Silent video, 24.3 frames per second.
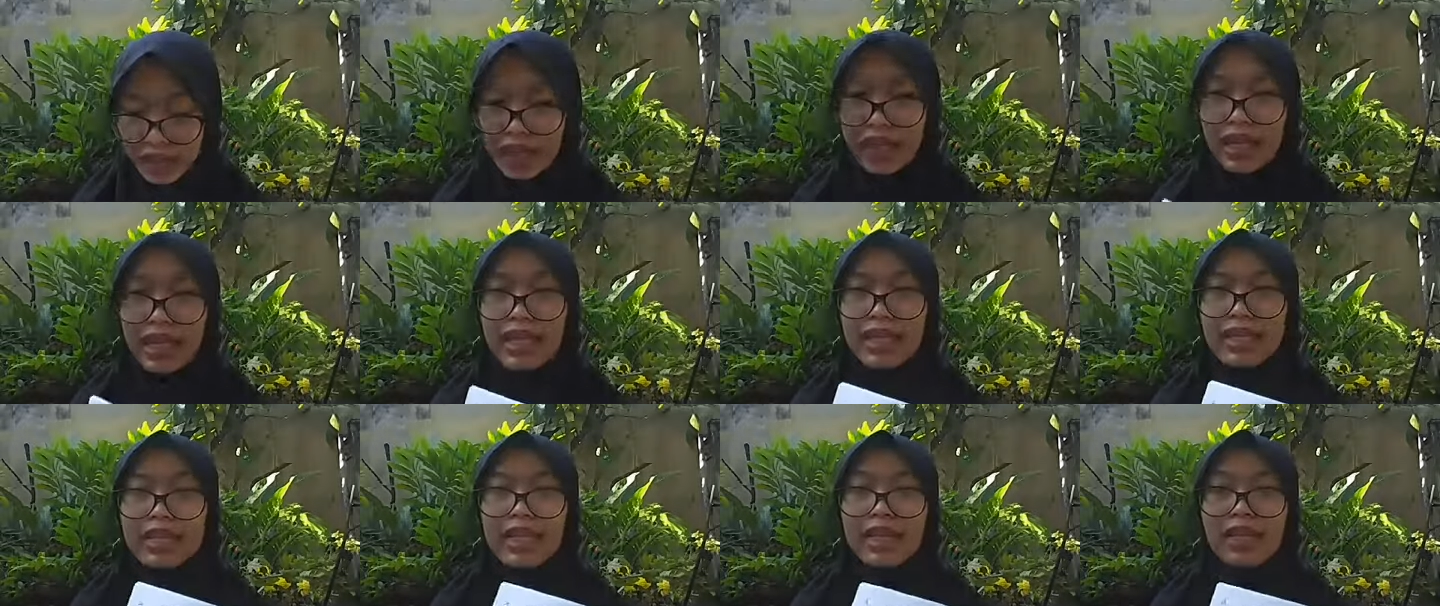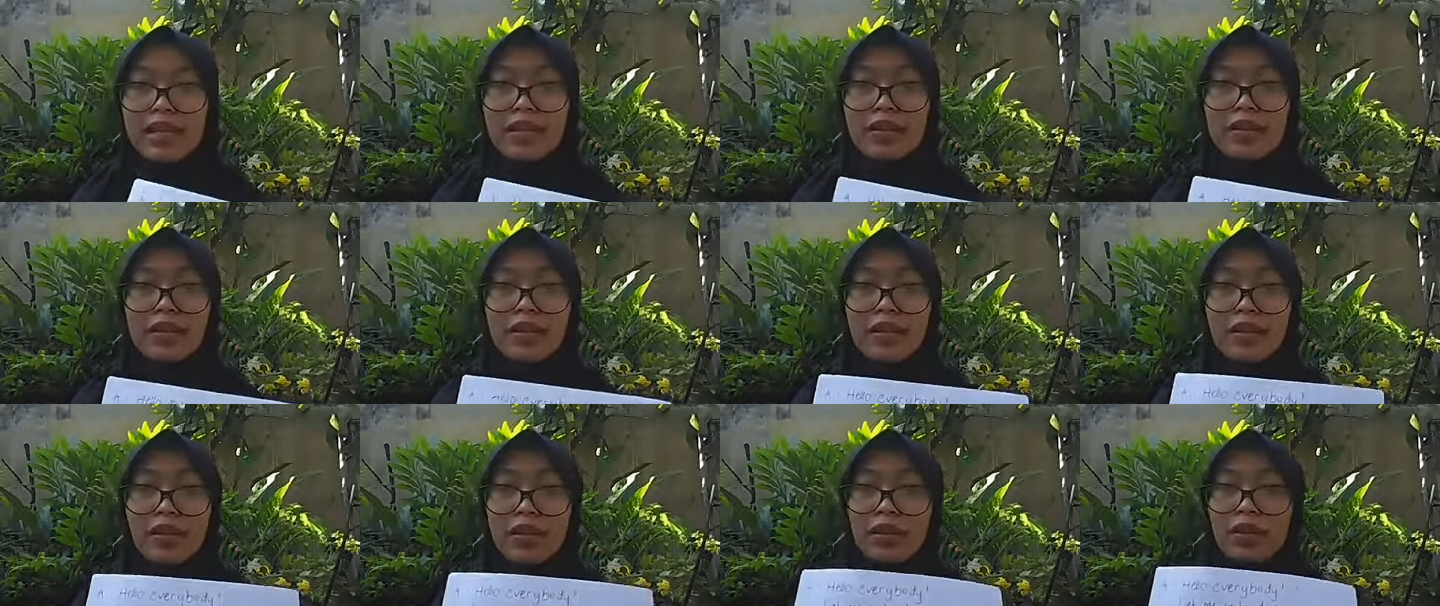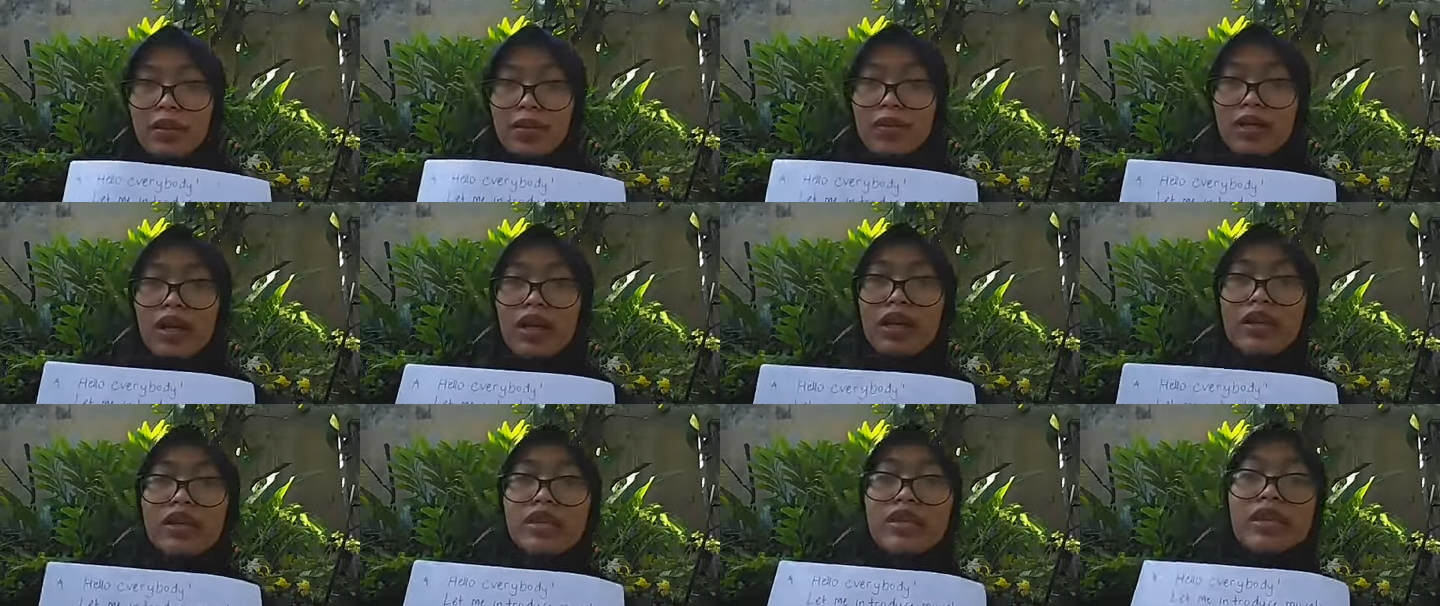And then we
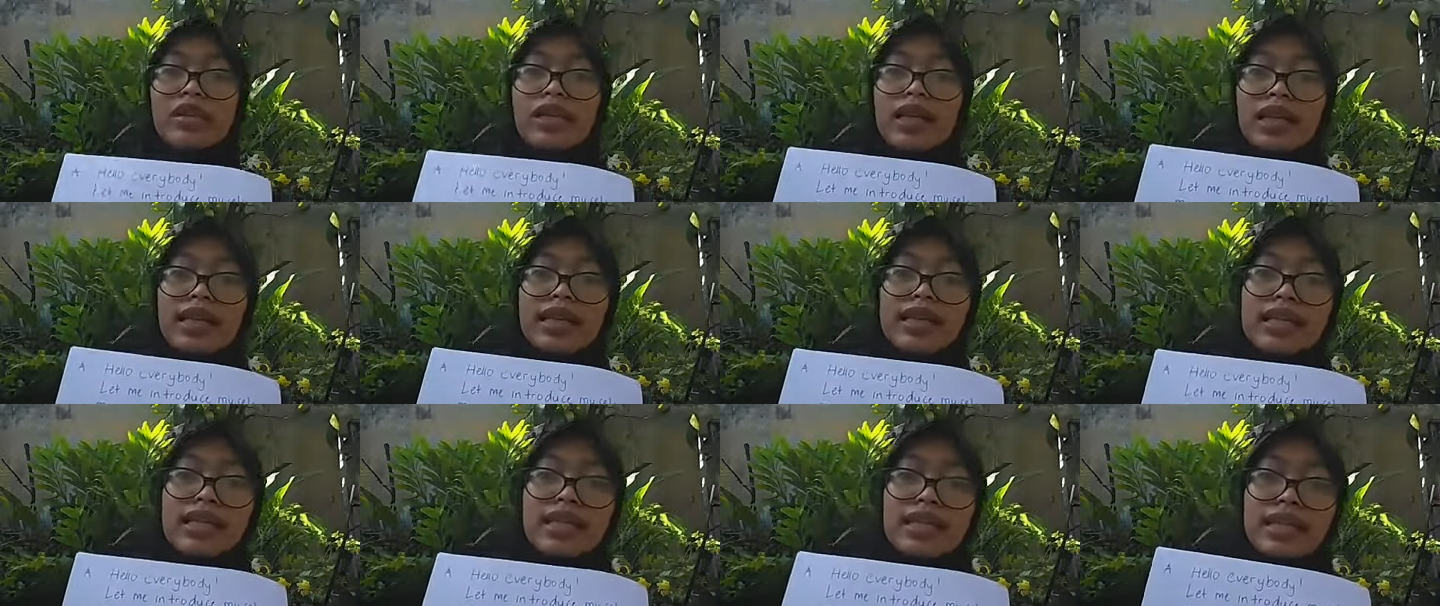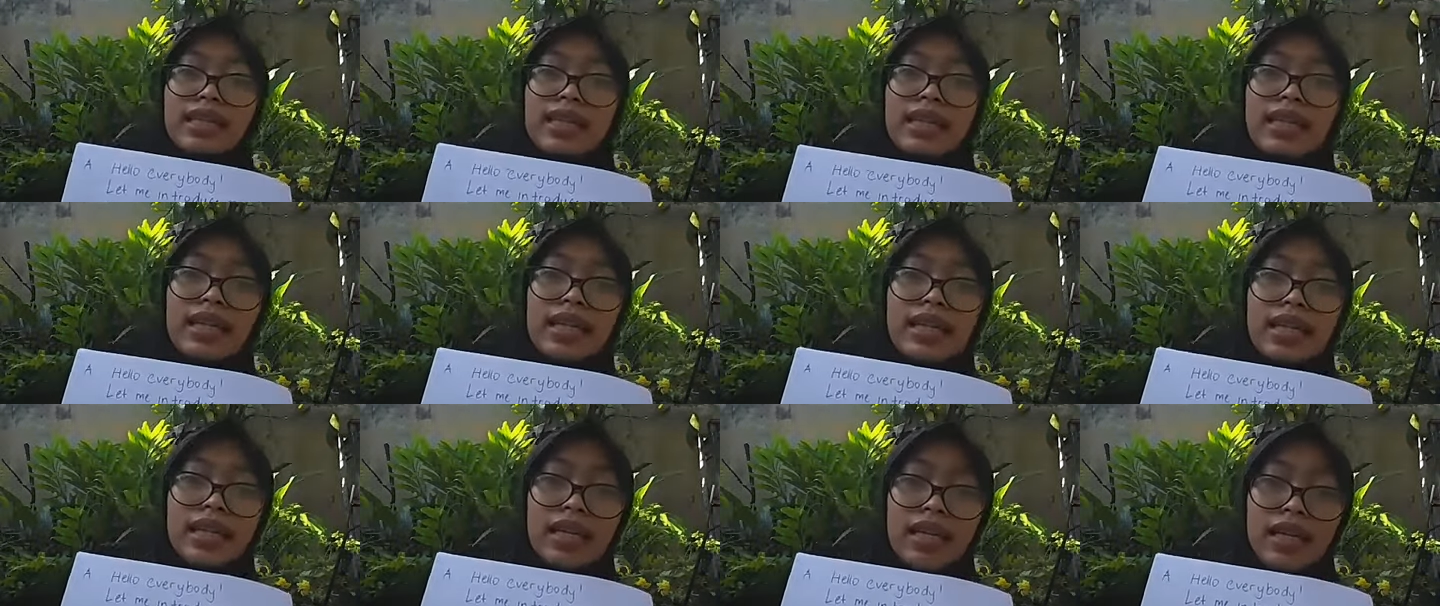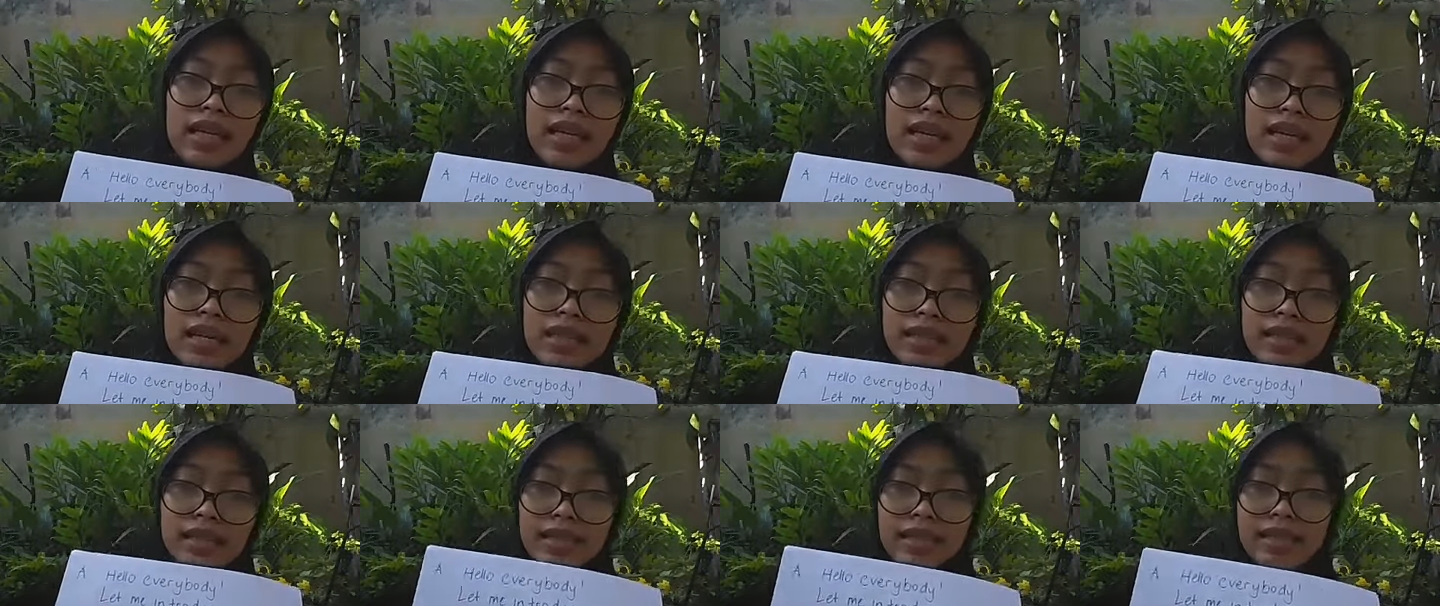also can see
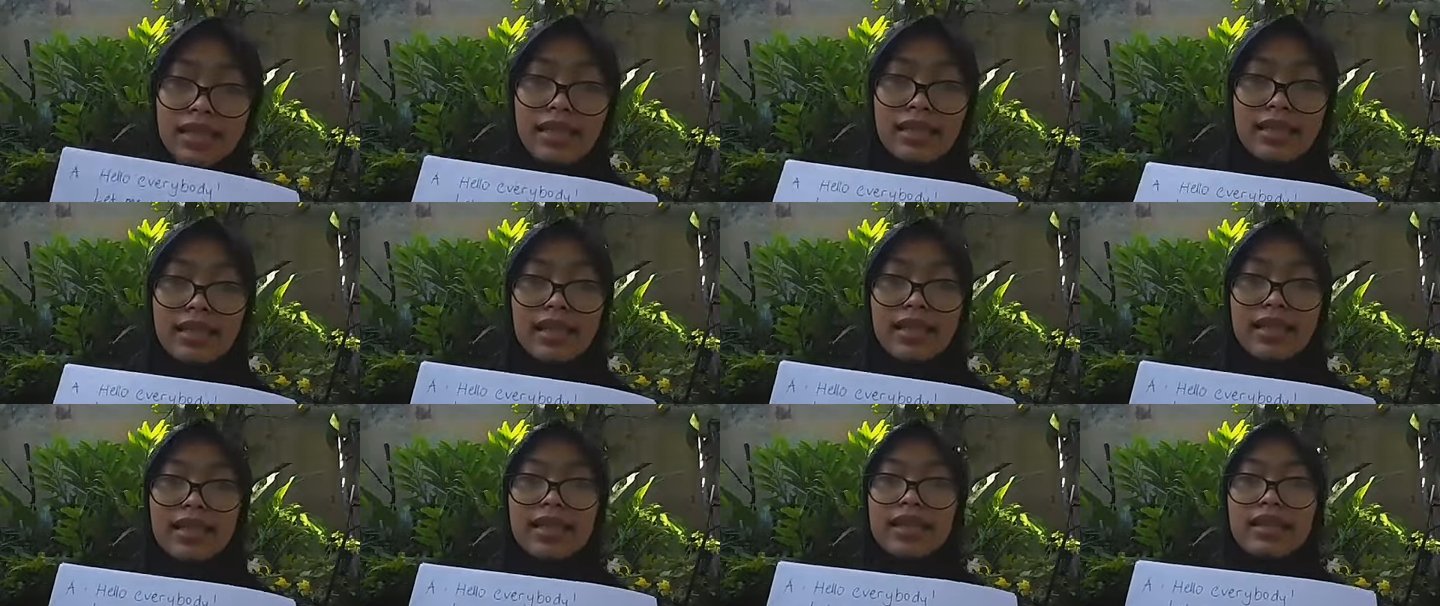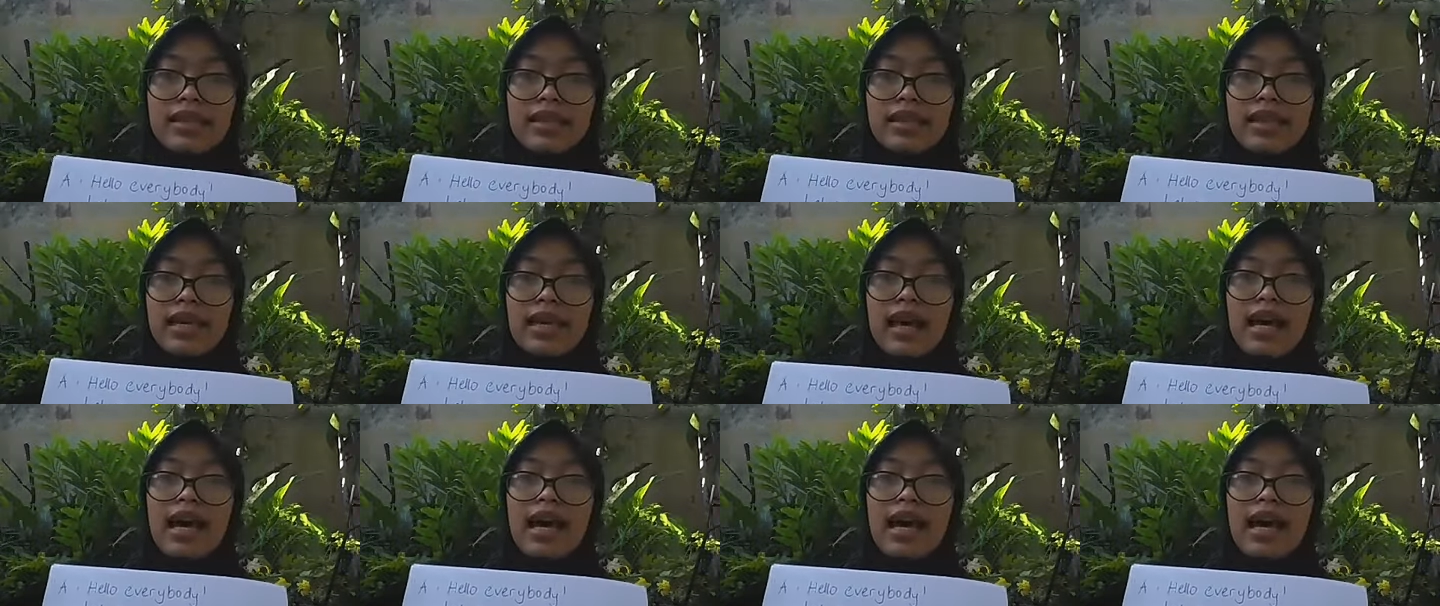this sentence,